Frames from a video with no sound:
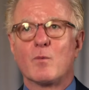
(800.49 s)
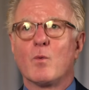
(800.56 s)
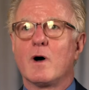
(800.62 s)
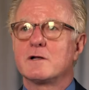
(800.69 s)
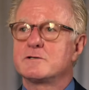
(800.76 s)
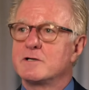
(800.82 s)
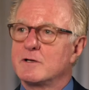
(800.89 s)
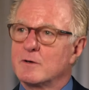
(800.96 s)

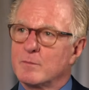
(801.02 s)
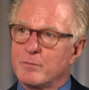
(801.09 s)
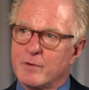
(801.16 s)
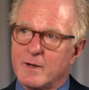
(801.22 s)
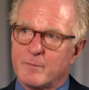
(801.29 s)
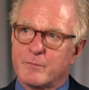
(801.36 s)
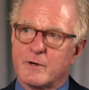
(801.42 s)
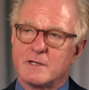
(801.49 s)
watching your
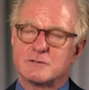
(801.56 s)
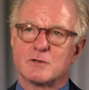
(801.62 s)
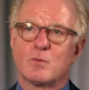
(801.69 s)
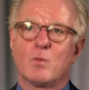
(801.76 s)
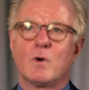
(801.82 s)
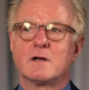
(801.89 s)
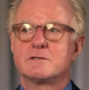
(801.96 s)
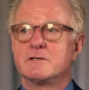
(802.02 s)
blood pressure,
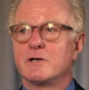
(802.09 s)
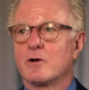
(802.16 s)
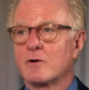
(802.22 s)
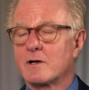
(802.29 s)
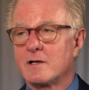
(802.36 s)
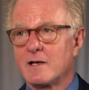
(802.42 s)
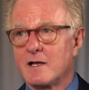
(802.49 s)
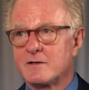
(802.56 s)
watching your
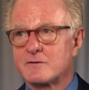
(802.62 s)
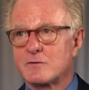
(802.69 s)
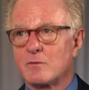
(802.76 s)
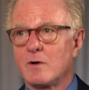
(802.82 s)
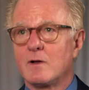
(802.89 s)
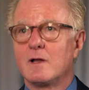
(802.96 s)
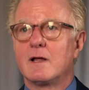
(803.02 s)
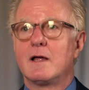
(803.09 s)

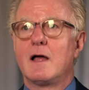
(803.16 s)
cholesterol,